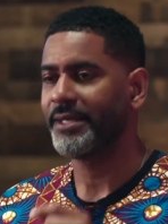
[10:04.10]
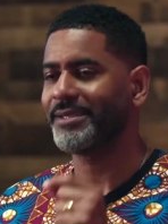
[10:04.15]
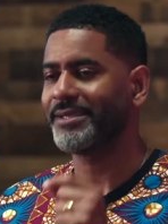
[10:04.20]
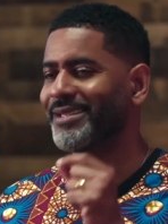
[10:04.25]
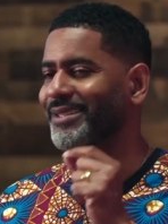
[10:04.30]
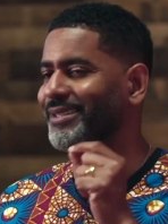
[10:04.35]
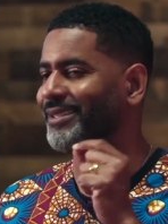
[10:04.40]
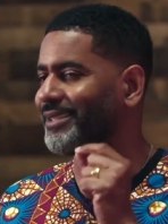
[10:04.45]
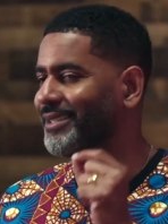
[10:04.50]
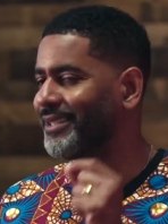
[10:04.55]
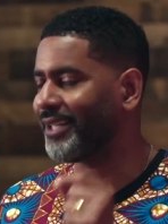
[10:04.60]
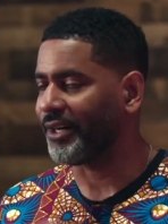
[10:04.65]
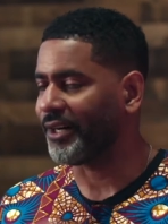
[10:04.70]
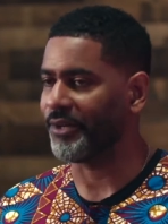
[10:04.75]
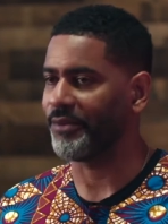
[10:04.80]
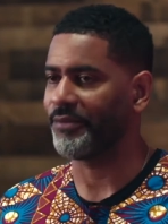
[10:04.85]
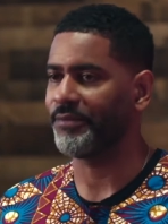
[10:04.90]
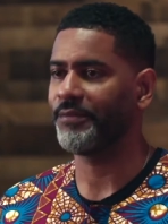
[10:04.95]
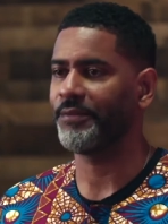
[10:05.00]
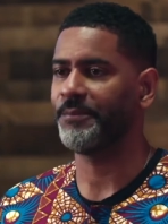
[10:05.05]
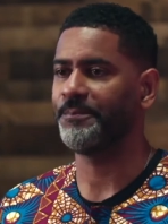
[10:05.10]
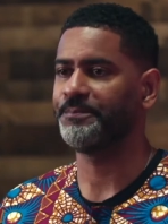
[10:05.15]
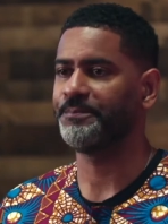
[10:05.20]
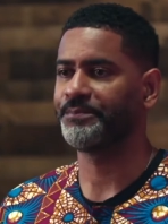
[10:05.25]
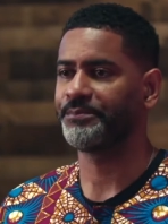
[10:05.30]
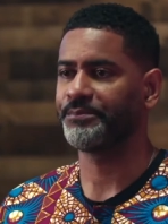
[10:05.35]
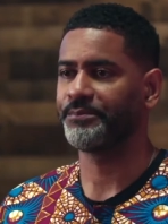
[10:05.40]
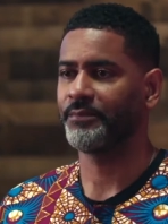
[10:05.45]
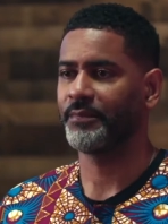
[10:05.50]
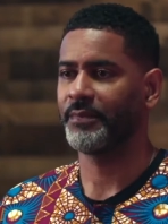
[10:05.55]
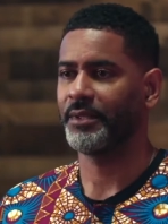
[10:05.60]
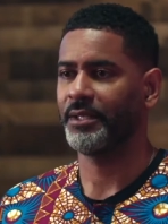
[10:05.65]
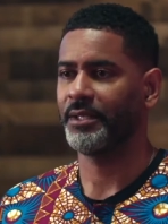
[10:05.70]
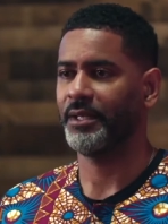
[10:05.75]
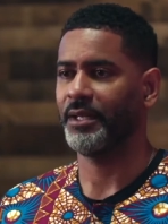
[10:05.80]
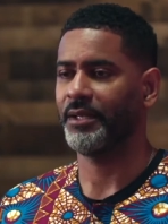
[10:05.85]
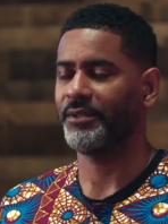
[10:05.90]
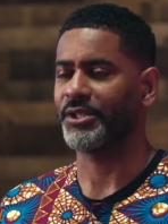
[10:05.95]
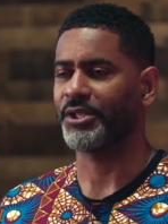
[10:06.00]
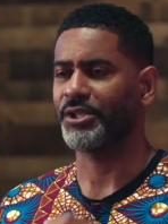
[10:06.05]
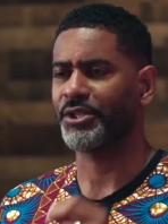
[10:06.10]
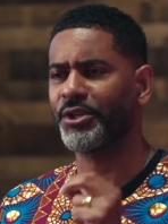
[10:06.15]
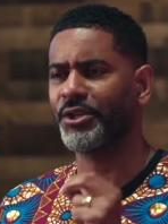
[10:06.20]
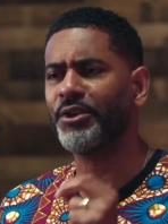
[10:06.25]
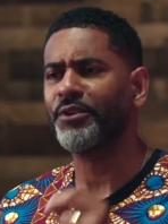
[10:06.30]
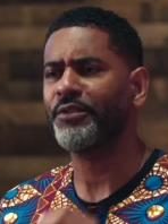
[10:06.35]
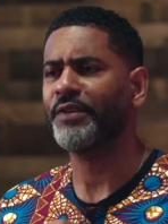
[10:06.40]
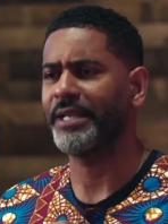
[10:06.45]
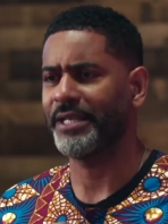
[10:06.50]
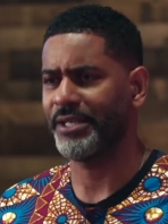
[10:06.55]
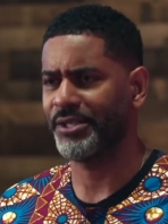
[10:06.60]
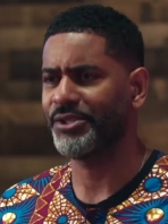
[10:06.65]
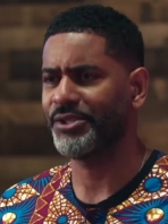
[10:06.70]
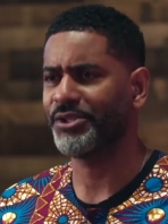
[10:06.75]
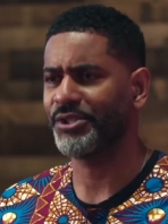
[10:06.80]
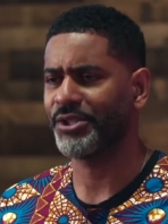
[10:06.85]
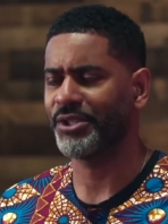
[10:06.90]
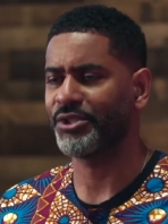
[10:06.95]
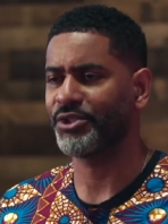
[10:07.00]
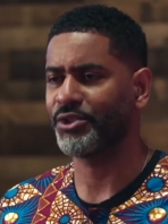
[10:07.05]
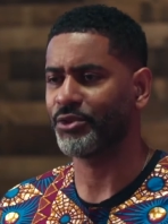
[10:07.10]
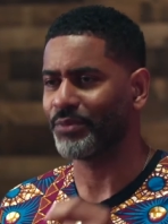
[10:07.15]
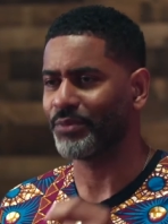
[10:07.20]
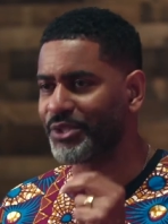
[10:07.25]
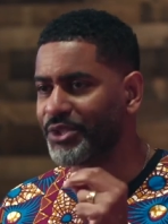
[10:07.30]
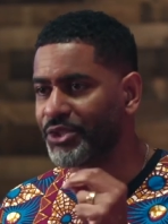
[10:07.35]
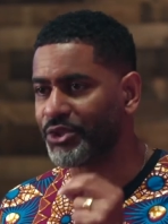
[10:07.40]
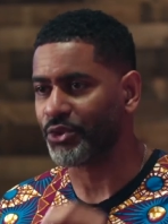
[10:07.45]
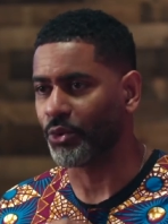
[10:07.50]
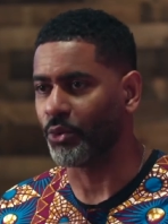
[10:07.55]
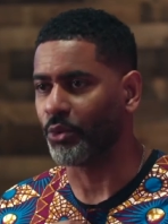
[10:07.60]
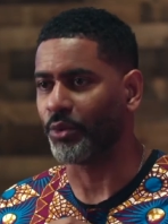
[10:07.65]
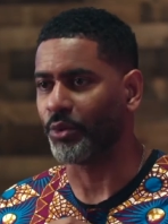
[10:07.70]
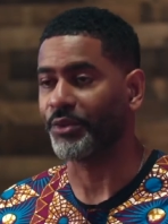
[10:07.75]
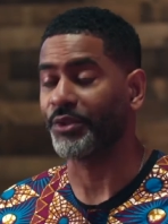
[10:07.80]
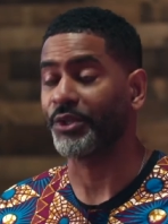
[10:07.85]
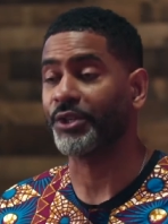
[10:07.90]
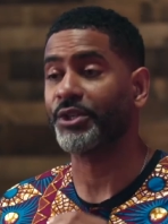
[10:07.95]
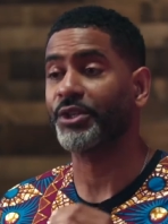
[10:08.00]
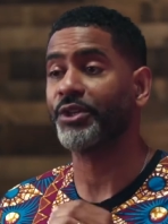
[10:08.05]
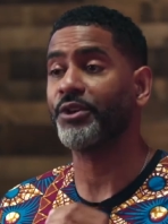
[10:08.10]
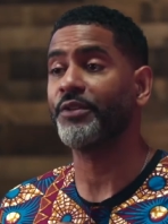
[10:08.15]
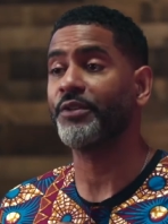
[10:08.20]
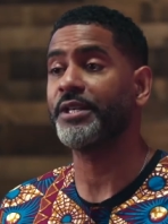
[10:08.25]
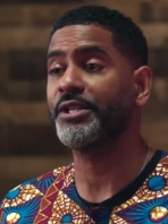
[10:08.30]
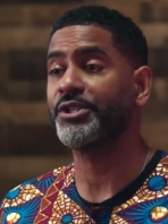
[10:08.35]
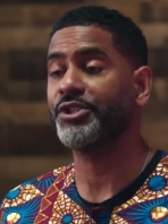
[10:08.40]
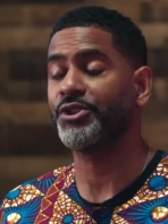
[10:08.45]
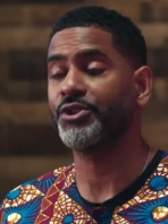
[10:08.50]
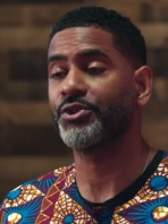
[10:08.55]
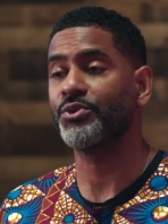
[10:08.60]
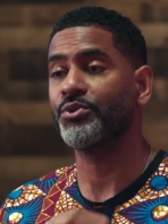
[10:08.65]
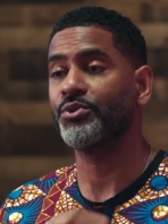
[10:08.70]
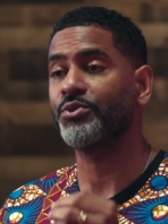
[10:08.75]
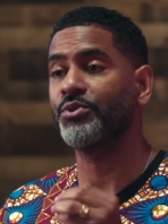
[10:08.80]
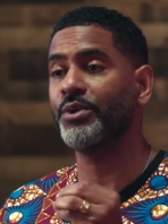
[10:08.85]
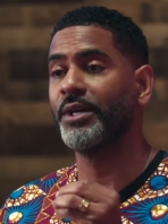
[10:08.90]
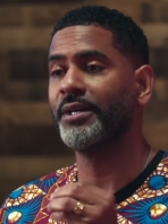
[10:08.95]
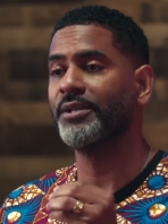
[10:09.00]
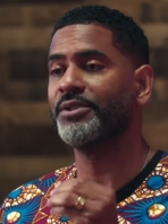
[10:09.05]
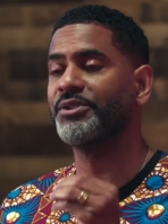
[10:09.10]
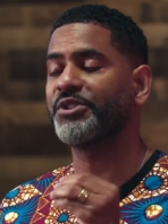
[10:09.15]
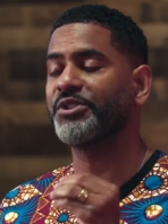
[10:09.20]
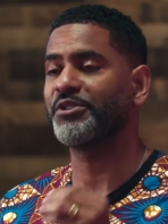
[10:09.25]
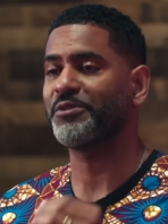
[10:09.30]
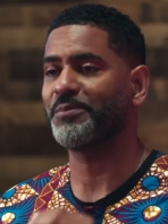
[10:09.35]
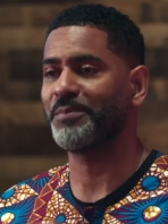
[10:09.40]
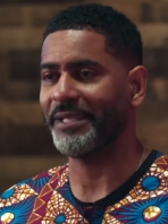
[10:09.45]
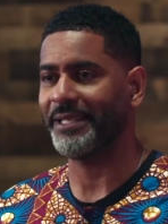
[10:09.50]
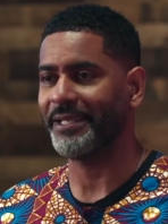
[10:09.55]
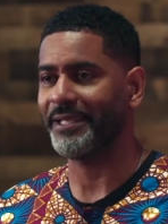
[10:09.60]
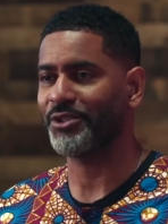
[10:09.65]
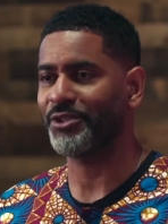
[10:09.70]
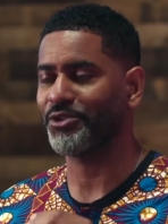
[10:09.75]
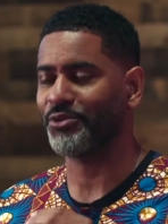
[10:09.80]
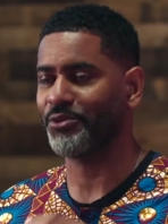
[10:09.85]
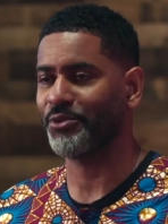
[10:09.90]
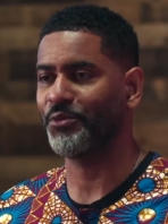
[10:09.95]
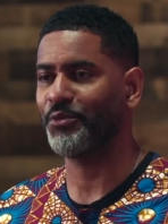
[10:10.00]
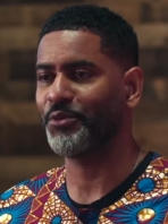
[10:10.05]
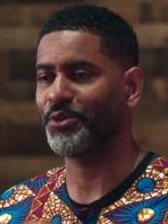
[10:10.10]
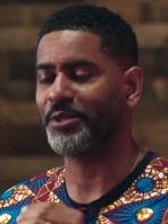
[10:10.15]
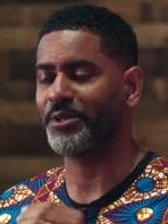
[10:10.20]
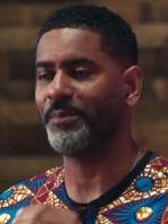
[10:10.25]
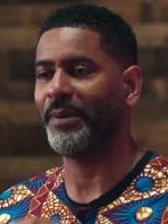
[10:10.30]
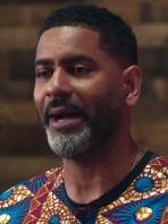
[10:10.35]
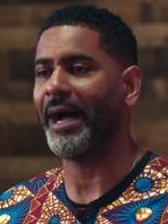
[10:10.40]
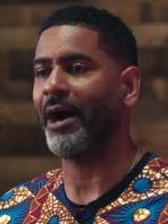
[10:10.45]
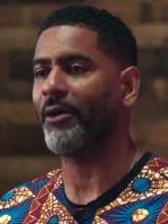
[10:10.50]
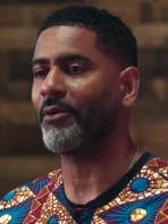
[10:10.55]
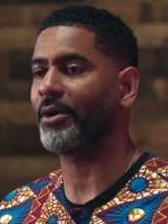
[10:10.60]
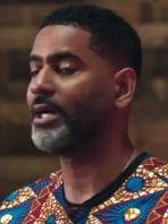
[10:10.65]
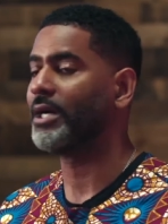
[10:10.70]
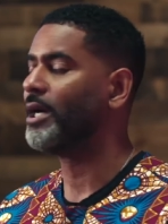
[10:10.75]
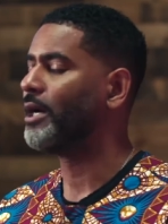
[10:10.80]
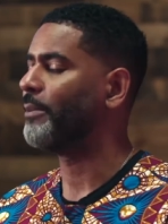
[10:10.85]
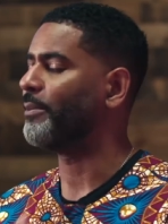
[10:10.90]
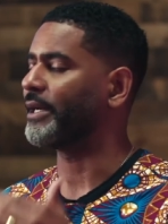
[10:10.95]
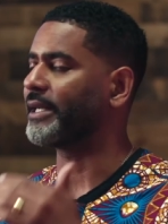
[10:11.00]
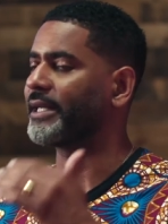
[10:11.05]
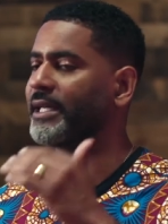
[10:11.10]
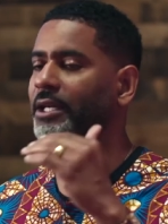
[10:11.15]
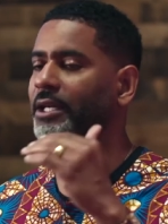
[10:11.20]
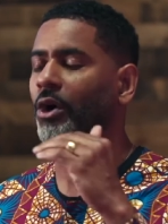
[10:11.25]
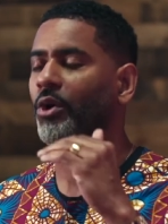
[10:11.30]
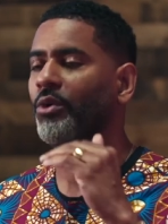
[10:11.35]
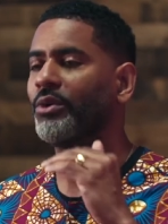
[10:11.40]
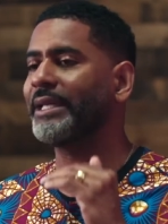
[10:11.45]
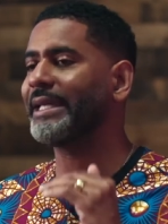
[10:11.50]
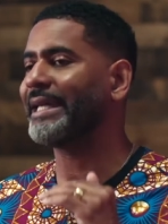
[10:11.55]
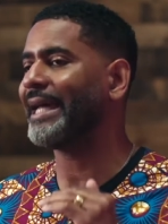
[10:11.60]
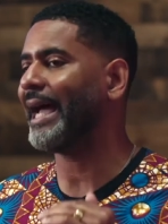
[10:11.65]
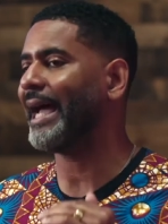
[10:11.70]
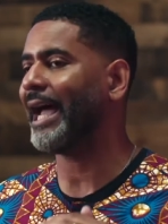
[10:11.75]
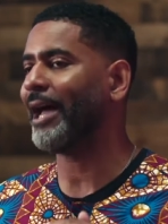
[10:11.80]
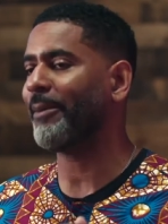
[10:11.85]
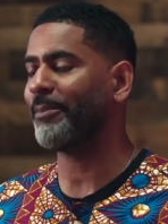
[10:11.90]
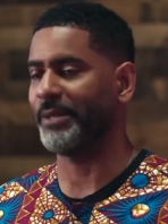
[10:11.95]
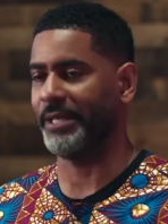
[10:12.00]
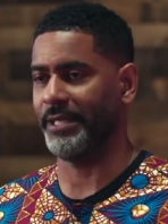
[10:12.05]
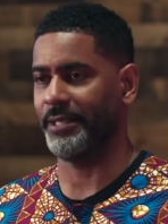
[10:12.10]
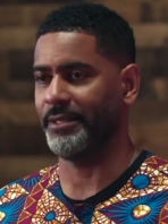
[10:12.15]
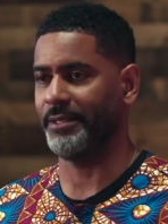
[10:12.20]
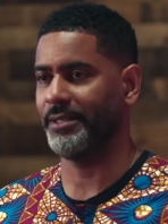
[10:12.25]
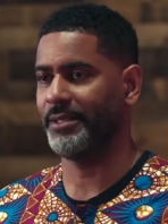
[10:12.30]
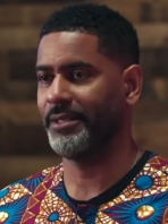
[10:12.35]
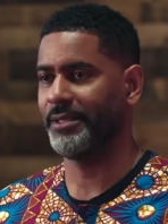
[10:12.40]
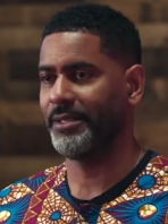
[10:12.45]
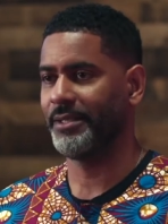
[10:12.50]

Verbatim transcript: to love The courage to restore, the courage to speak truth to power, but it can only happen